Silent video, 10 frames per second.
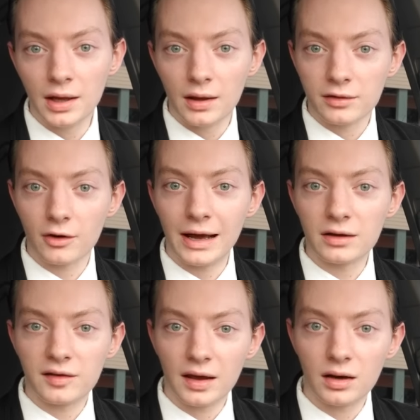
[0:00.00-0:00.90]
So out
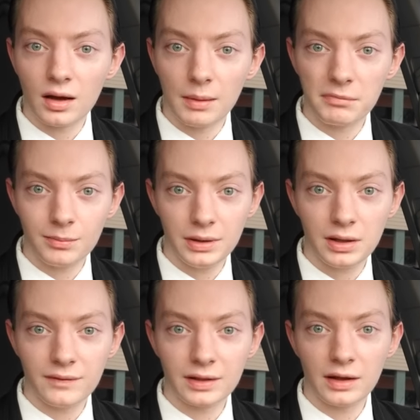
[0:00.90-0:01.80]
of 10, I'm going to be
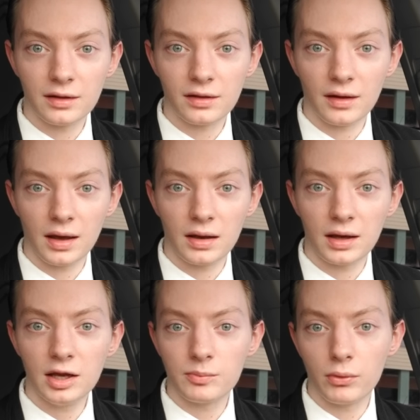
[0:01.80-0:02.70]
giving this an
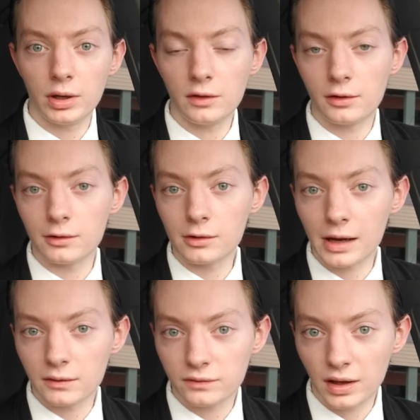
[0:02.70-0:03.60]
8.0
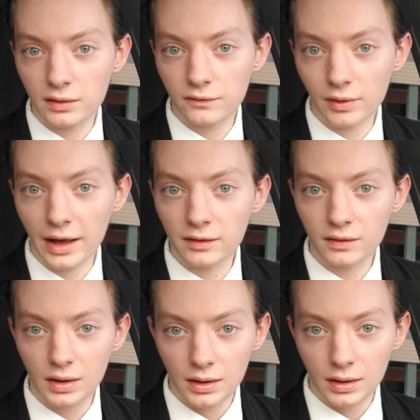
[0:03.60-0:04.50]
out of 10 flat.
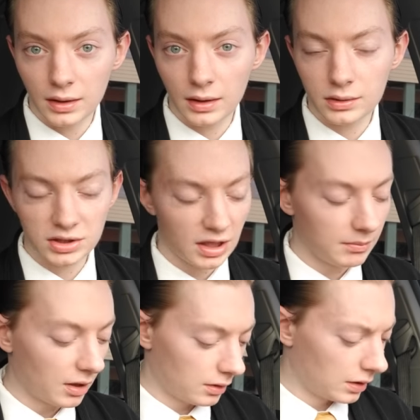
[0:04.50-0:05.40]
And just that
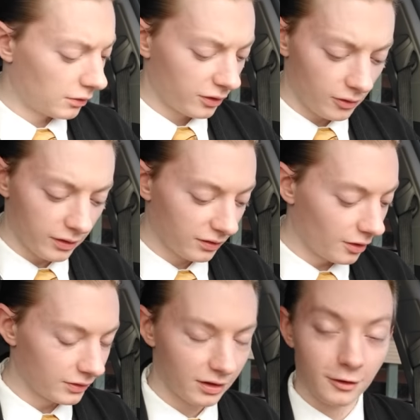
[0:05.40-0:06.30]
marinara sauce,
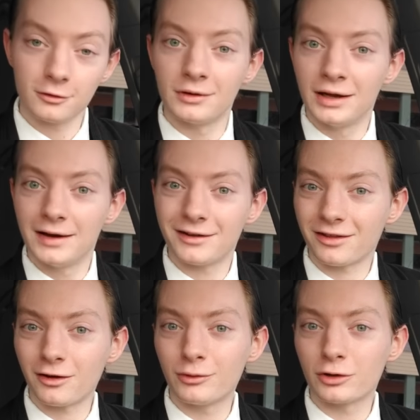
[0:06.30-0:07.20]
though, it's
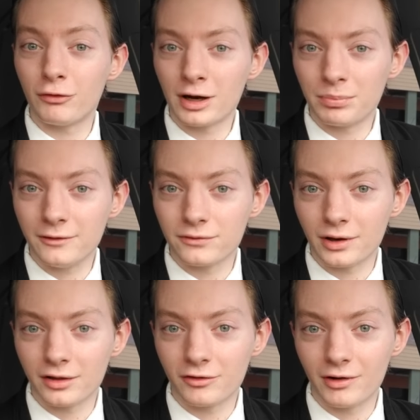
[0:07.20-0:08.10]
so incredibly
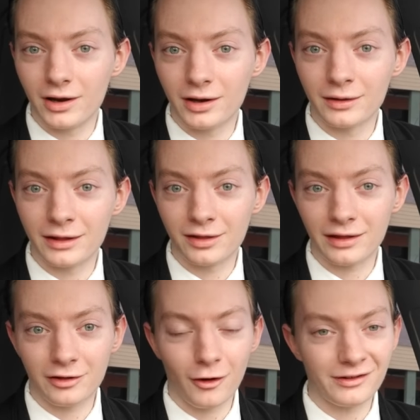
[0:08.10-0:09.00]
frustrating.
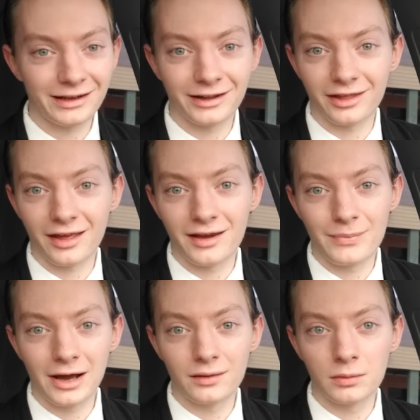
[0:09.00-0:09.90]
That's all I can say
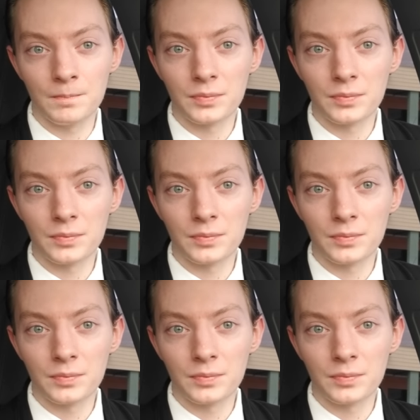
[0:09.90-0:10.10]
about it.